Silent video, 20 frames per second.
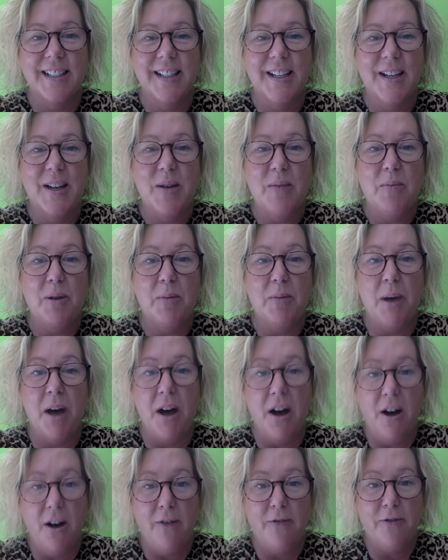But
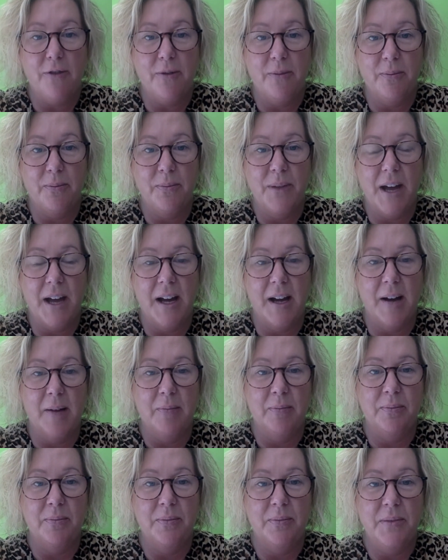apart
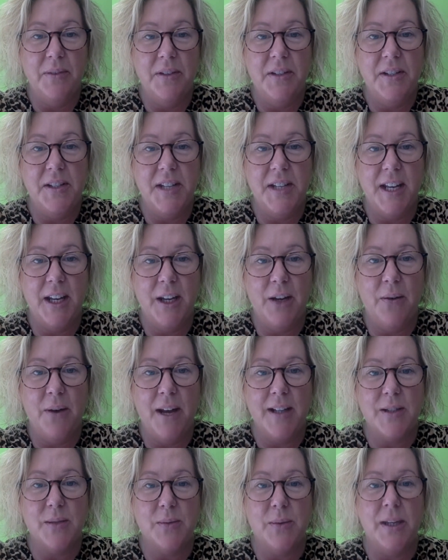from seeing you
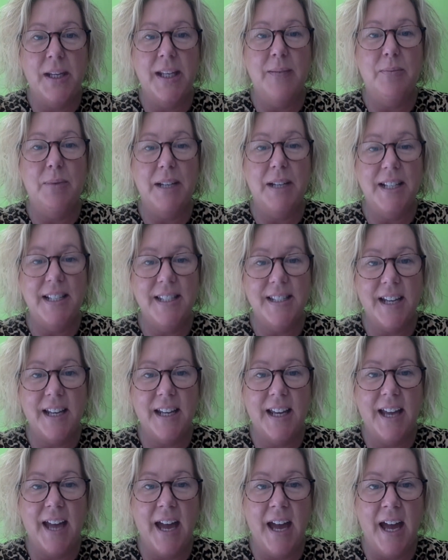next week, please take
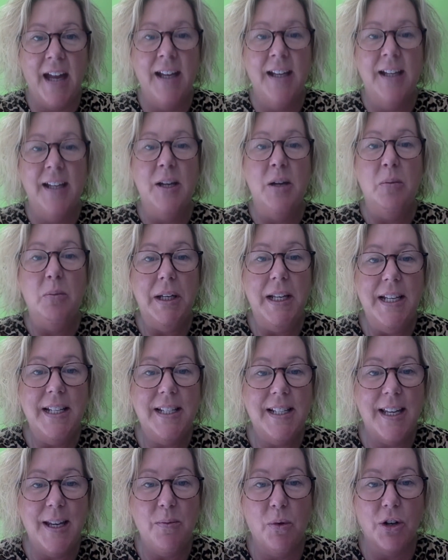care, please
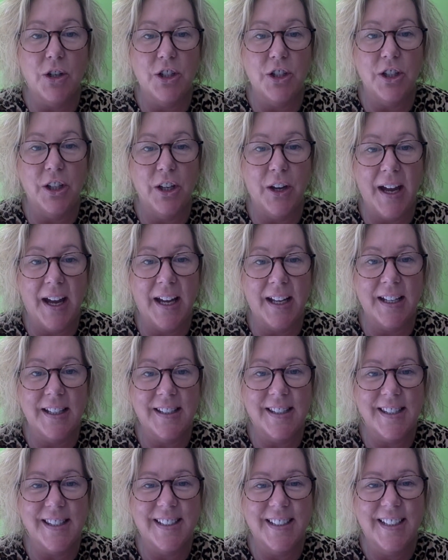keep washing your
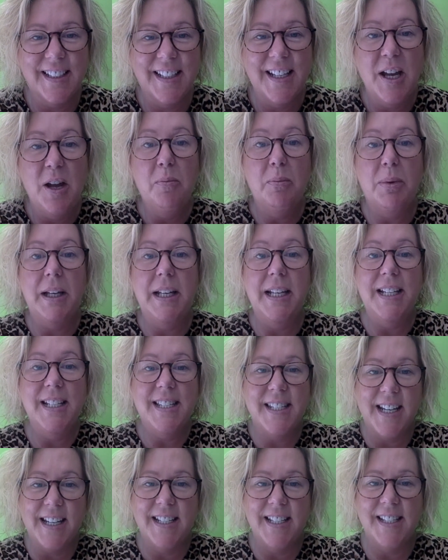hands, please
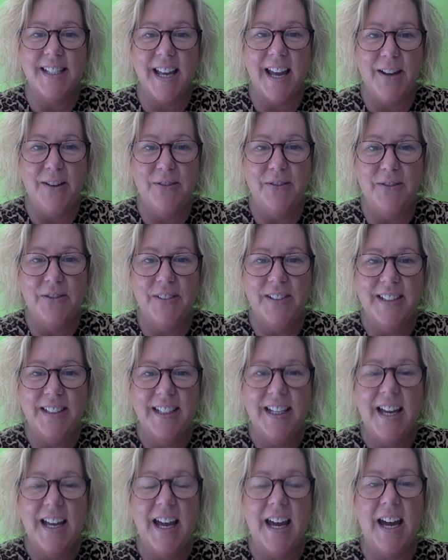stay safe,
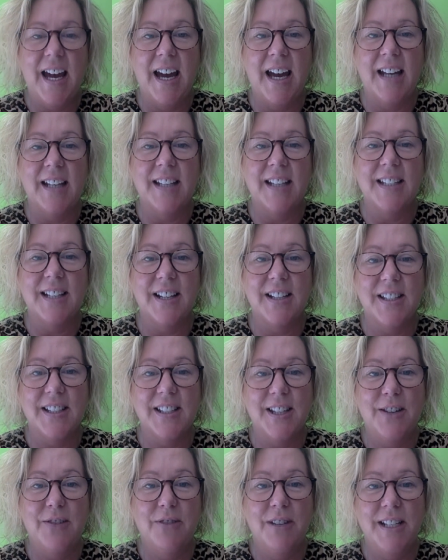and I'll see
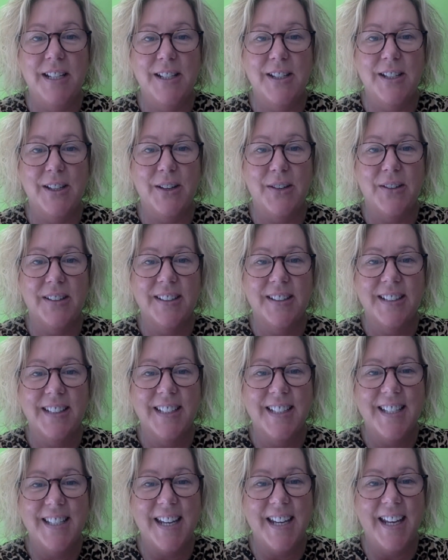you really soon.
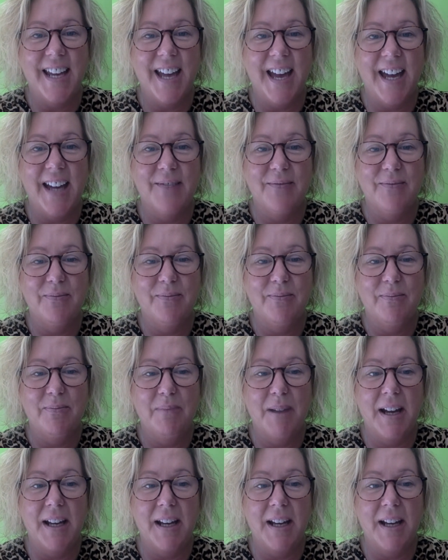Take care. Bye.